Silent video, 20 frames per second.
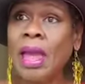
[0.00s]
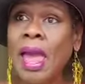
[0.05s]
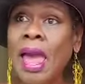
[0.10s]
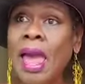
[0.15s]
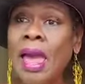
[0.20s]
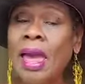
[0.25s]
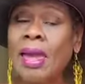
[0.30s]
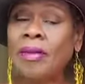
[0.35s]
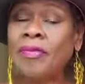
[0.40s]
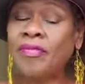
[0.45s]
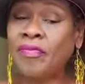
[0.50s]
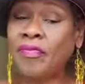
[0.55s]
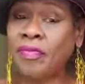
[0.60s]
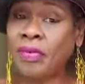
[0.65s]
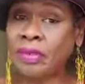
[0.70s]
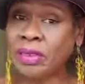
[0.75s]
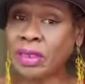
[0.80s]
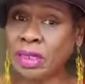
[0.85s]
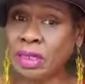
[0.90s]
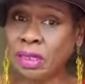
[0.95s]
and
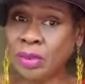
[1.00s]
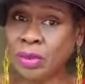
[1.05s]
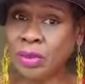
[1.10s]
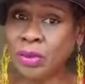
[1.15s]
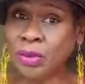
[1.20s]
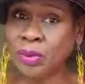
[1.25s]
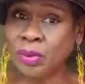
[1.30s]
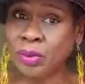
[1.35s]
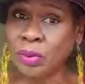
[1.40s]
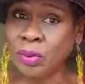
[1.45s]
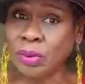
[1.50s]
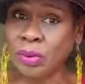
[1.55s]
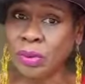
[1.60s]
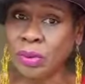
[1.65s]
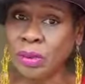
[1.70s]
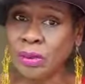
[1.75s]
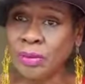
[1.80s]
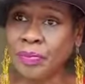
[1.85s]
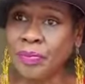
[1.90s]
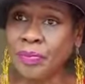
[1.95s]
physical
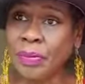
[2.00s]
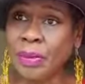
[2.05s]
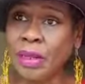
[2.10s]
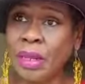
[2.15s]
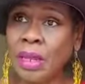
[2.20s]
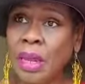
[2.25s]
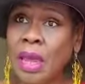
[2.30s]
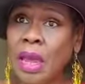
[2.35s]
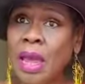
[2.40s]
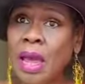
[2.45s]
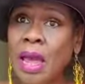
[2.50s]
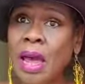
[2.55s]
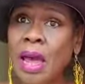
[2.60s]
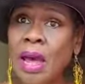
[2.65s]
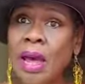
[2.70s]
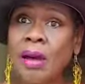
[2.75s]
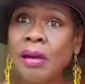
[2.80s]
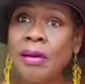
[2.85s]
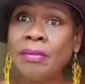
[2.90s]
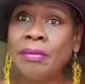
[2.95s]
tools.
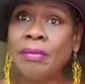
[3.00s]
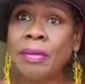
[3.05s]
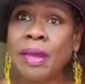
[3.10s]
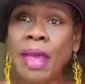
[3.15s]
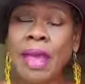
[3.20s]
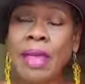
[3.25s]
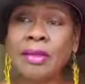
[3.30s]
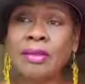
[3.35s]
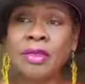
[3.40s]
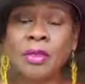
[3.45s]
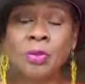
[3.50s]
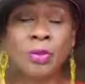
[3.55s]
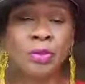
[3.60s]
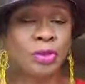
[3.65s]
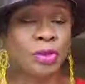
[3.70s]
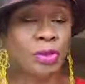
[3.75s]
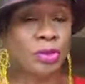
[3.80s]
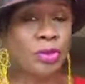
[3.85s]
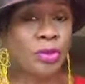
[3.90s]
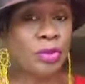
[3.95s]
And
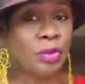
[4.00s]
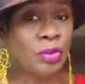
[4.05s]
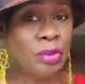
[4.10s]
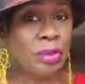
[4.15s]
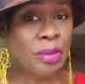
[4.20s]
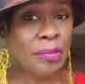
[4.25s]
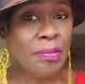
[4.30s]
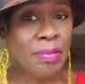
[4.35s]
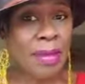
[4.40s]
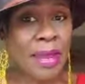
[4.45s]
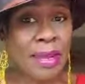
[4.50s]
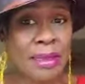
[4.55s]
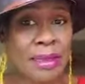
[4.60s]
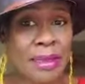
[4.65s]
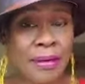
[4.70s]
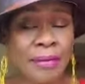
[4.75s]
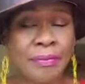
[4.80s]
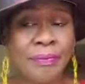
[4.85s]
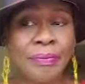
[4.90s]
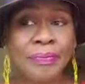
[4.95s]
spiritual tools are
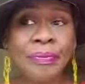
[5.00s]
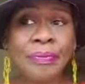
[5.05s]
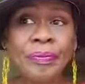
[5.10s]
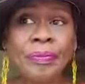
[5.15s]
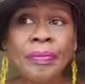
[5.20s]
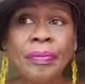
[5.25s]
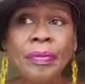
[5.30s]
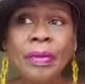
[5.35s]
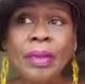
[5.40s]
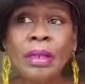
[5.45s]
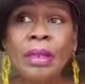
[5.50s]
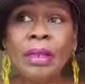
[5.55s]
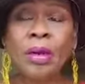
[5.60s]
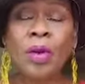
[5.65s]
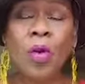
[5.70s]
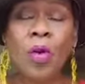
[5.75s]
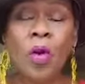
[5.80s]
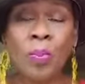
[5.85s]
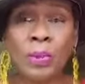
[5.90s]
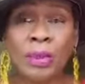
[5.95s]
many.
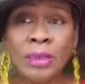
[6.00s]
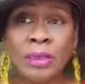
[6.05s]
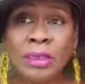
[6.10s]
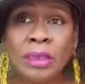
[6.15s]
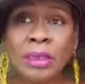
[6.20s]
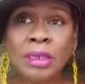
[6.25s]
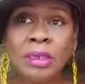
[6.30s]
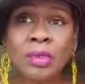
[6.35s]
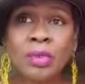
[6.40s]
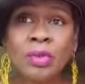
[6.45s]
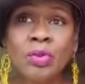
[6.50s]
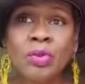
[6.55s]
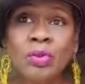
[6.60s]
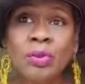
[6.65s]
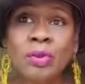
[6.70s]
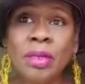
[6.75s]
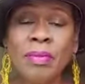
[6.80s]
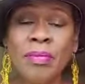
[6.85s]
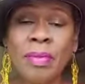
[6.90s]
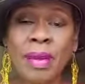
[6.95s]
Coping skill
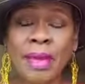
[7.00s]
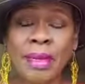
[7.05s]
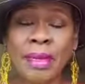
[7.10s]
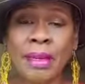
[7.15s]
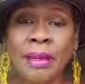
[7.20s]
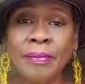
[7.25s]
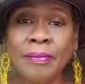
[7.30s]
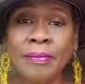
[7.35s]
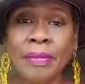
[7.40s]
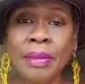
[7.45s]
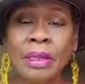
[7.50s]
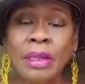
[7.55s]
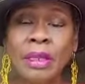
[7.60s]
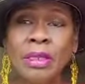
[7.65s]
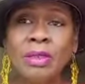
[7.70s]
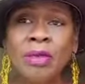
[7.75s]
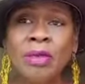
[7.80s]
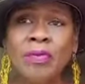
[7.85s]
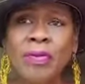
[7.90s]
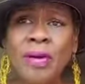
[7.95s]
tools are many.
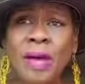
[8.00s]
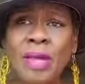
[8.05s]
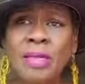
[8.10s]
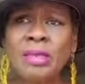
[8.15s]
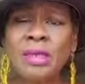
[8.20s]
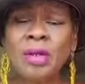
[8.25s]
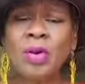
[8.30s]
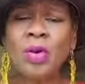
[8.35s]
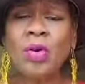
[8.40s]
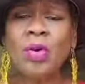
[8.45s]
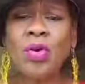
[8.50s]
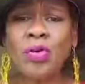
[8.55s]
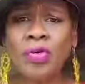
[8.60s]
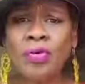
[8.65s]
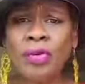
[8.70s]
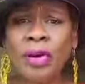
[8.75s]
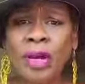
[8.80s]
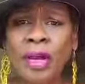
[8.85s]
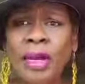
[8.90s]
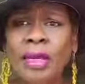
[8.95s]
So for us to
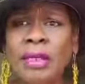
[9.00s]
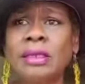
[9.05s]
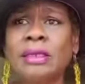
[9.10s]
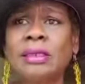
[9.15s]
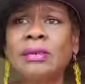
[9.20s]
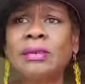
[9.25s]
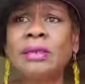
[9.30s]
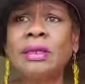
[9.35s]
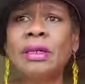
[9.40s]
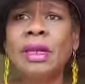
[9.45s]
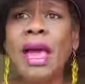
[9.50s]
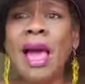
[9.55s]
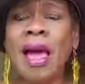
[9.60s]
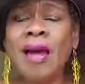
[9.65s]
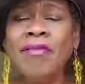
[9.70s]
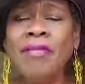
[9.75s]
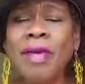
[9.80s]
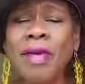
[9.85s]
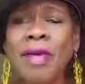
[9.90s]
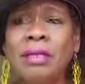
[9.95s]
co-create,
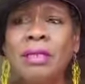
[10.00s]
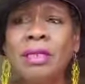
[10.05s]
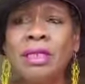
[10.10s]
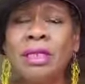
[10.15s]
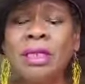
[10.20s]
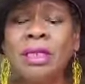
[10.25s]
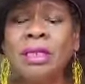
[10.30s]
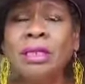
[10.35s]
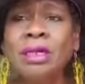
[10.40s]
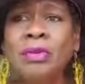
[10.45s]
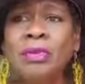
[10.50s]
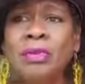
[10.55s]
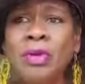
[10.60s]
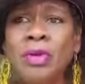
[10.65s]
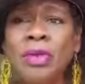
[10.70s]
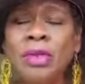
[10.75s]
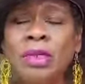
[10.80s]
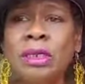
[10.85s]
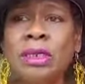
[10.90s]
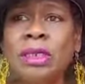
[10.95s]
have healthier
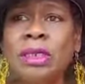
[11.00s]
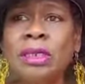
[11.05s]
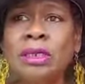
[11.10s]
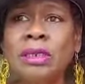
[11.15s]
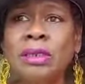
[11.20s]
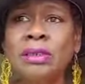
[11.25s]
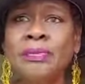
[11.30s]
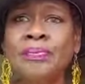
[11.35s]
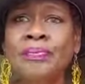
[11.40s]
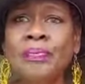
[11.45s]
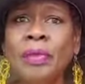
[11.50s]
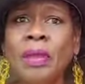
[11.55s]
communities,